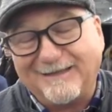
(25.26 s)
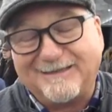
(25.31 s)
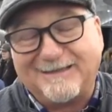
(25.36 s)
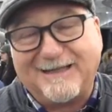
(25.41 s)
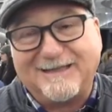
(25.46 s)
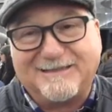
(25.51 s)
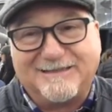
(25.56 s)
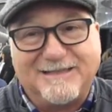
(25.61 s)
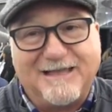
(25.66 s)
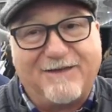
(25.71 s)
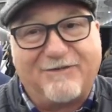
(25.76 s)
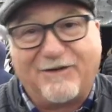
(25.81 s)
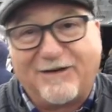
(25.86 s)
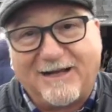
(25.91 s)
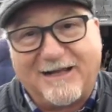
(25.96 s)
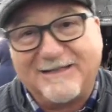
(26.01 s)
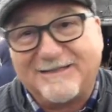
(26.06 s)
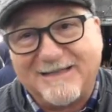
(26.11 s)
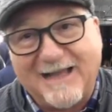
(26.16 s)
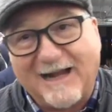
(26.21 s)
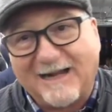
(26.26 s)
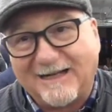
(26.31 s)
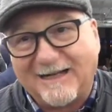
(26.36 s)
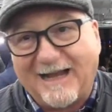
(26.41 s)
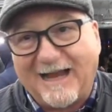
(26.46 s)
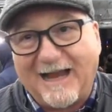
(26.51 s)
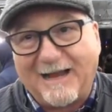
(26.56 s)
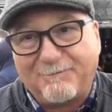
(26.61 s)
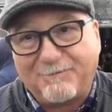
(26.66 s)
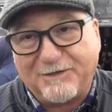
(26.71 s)
it's not going to
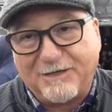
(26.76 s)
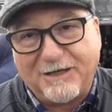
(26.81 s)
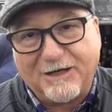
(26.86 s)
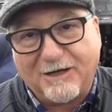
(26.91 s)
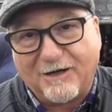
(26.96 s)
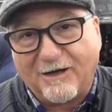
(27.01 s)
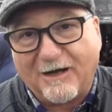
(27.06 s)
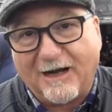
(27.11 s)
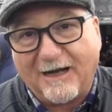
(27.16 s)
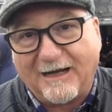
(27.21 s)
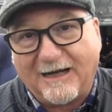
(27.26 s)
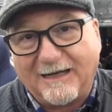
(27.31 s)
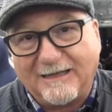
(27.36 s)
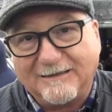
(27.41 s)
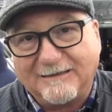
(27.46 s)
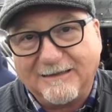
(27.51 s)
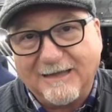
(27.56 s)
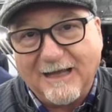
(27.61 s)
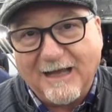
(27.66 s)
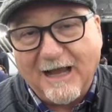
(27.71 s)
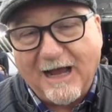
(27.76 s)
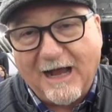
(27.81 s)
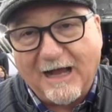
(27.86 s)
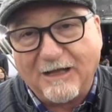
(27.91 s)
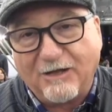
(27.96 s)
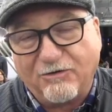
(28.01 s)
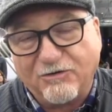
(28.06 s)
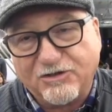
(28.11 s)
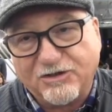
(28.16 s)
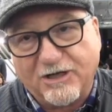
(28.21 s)
happen here. I
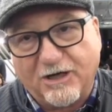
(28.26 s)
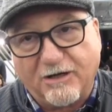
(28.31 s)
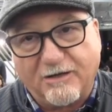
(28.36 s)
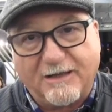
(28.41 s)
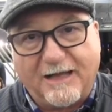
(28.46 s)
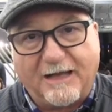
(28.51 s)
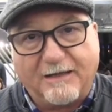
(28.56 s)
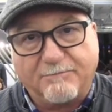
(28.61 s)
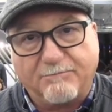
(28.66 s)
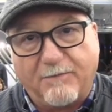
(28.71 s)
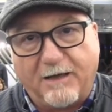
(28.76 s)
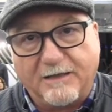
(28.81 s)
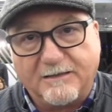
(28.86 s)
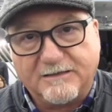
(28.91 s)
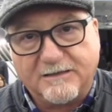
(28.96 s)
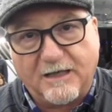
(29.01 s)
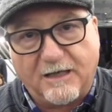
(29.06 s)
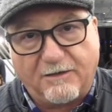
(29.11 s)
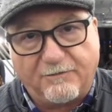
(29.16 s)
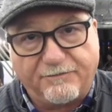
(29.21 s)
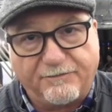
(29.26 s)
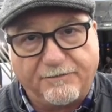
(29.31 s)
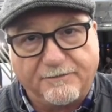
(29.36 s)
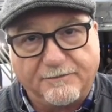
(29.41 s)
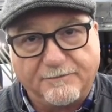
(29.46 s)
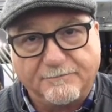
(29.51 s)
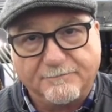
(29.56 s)
don't share that myself.